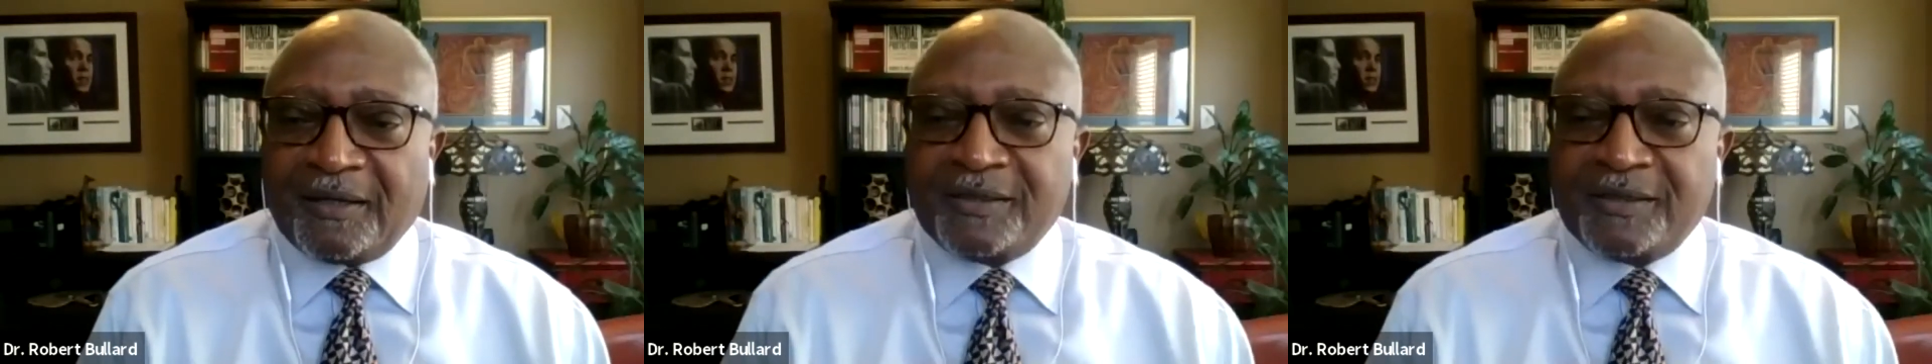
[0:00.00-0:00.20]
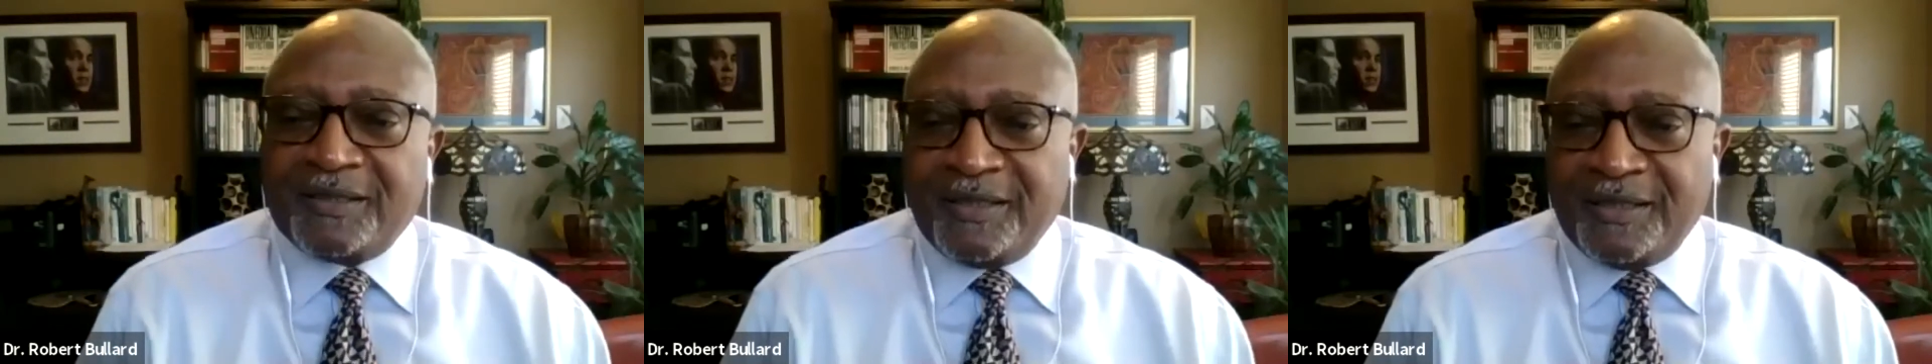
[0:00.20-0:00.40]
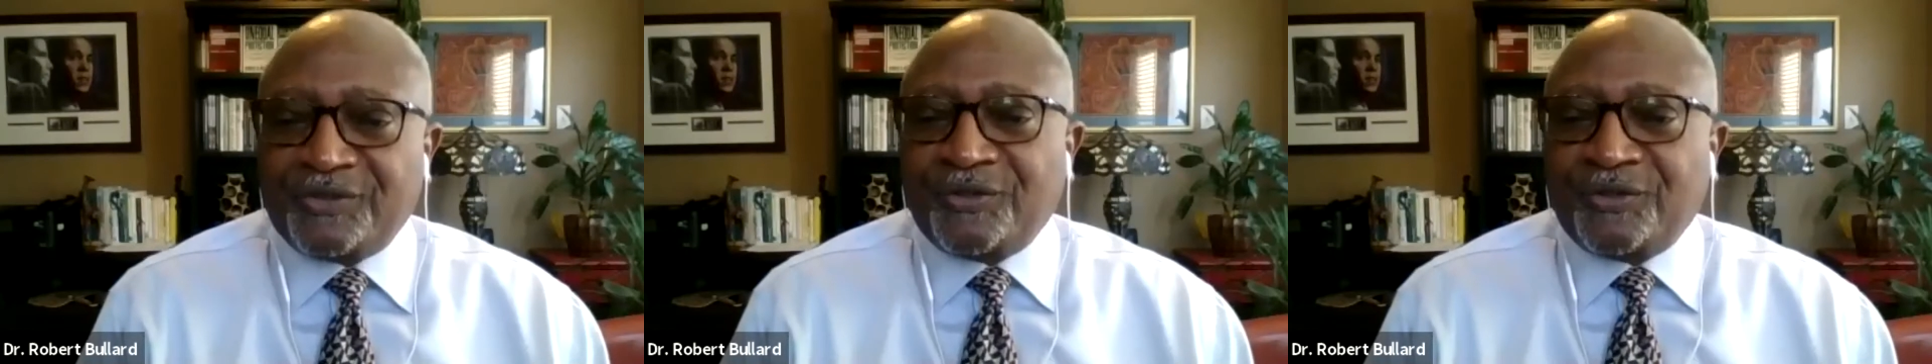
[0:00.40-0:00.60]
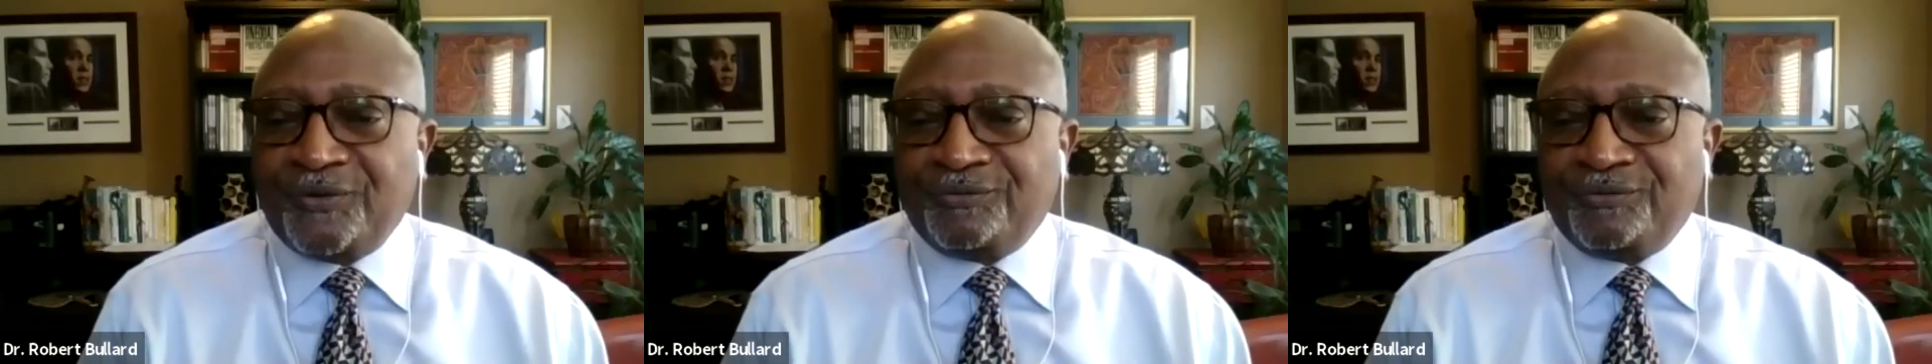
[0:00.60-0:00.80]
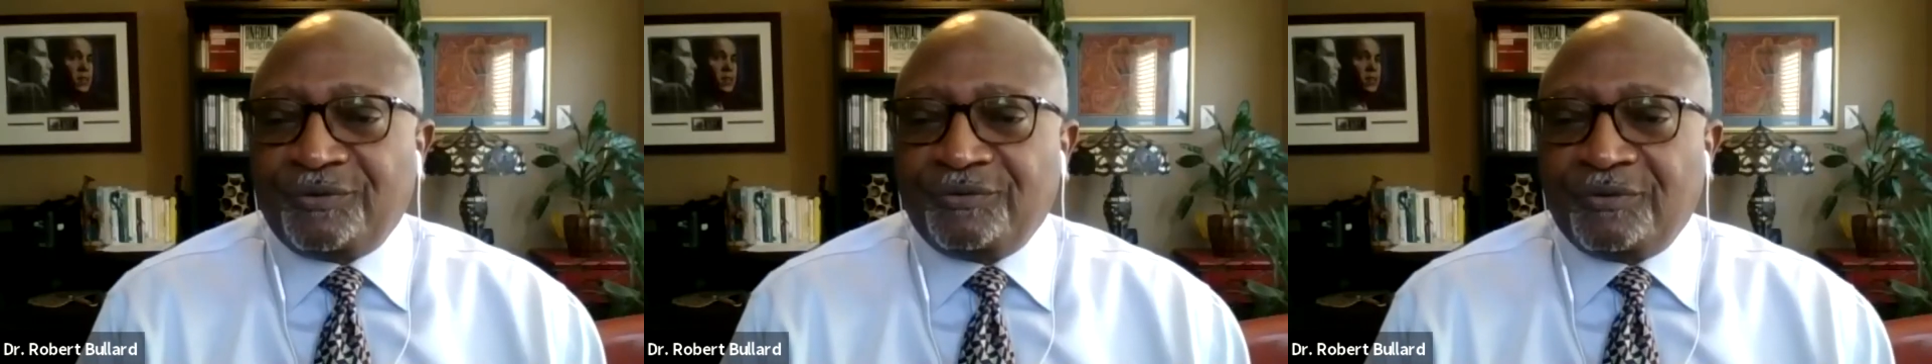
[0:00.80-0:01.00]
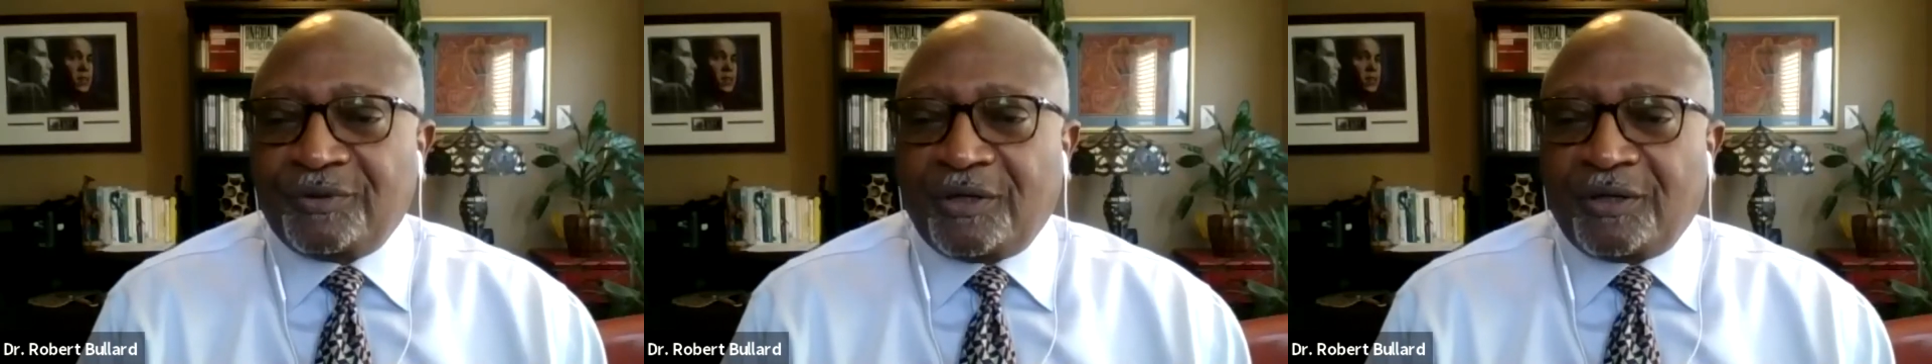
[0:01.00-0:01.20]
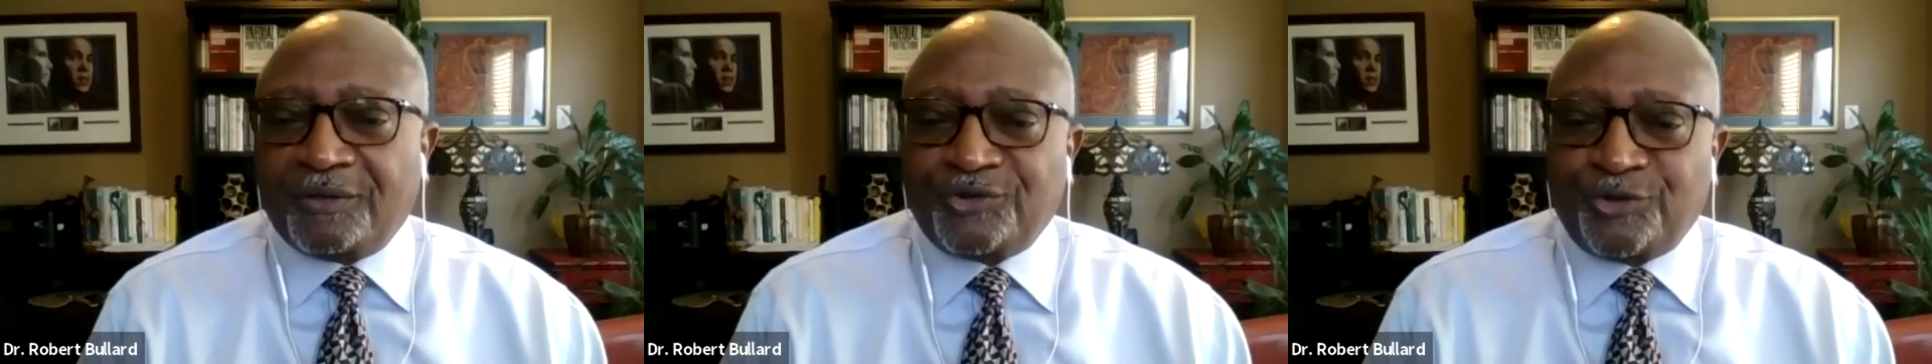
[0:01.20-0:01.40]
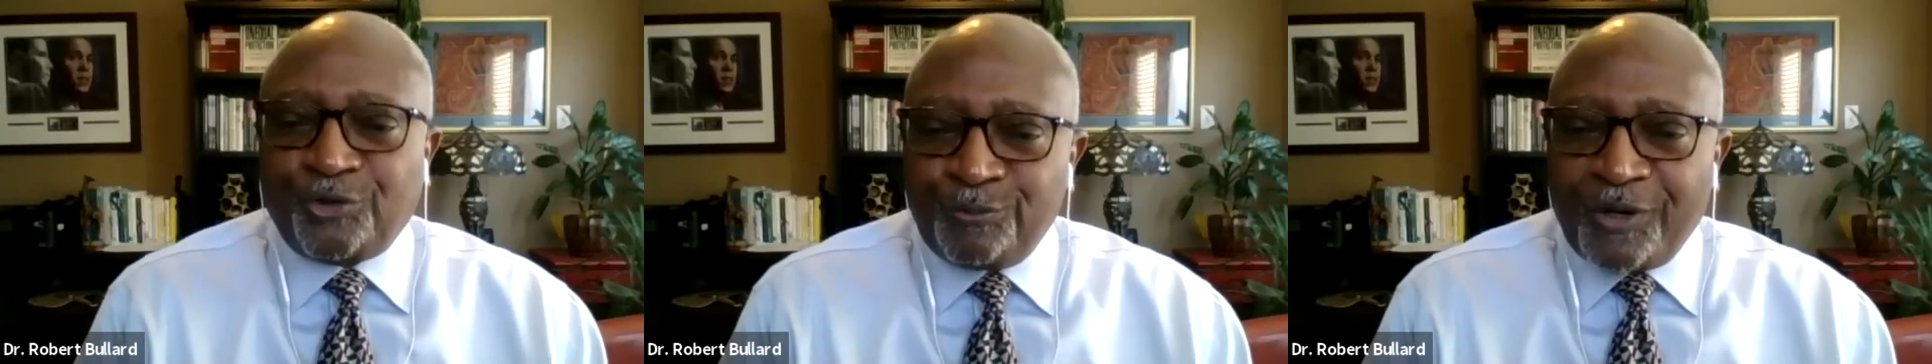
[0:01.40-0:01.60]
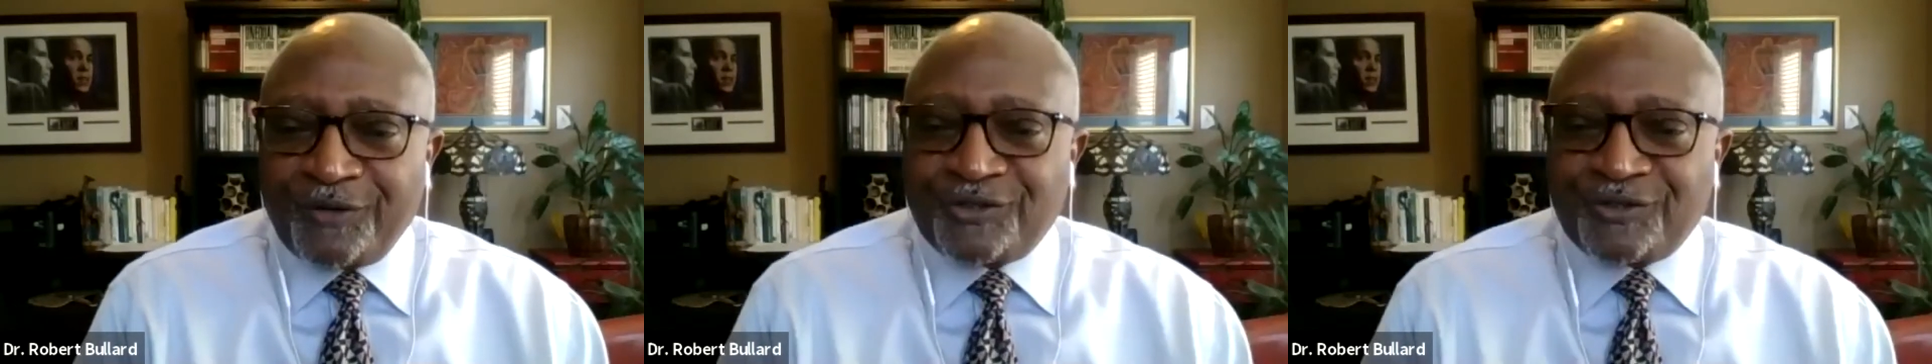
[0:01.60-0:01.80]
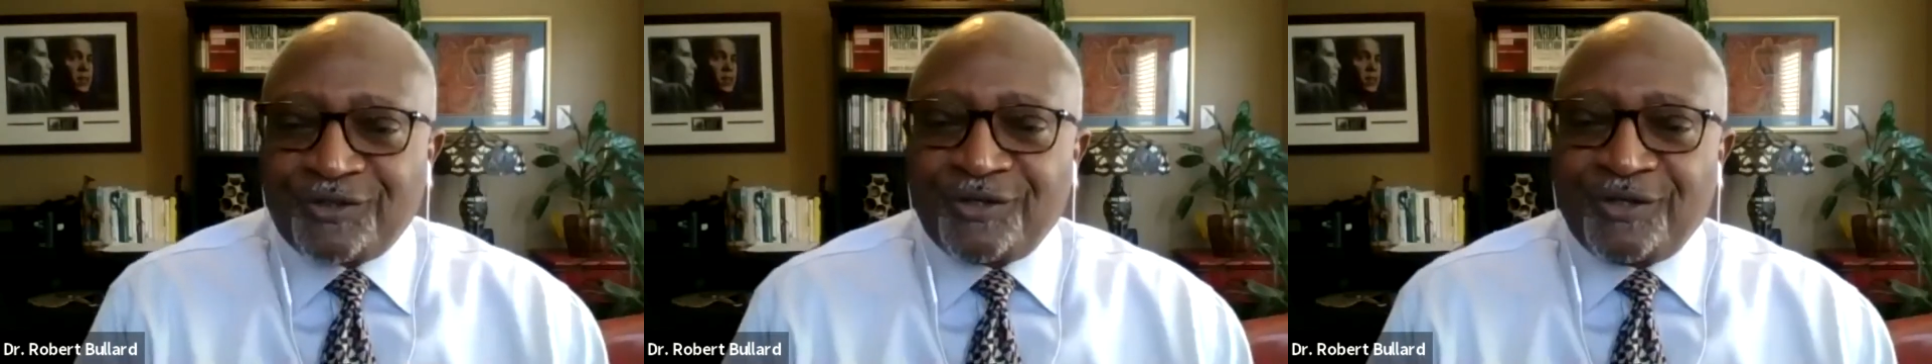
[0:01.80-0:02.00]
could lead to 2
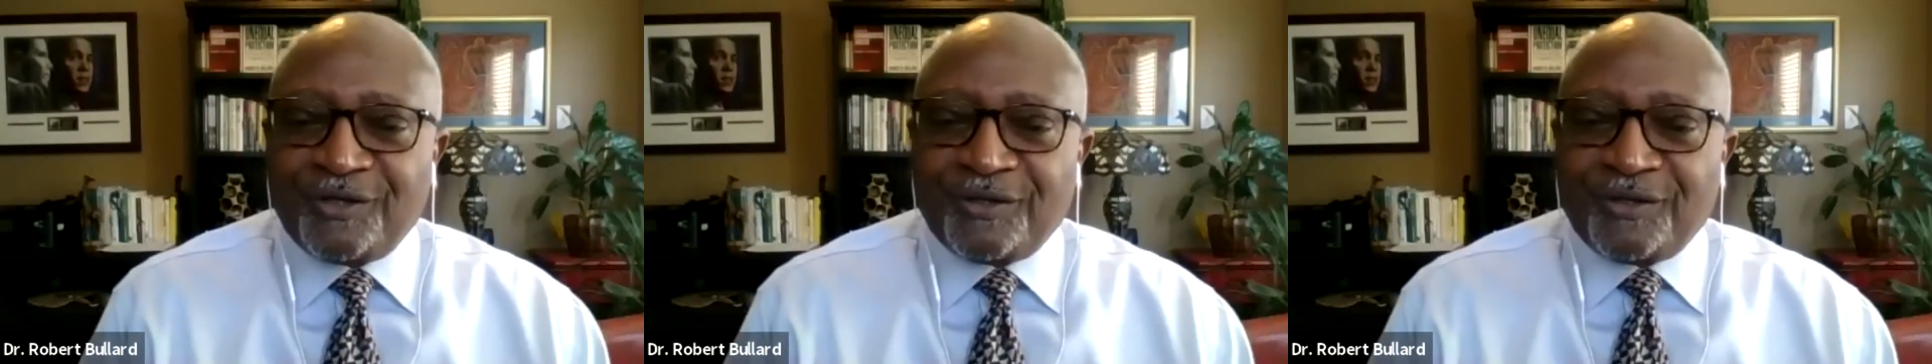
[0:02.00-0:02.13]
months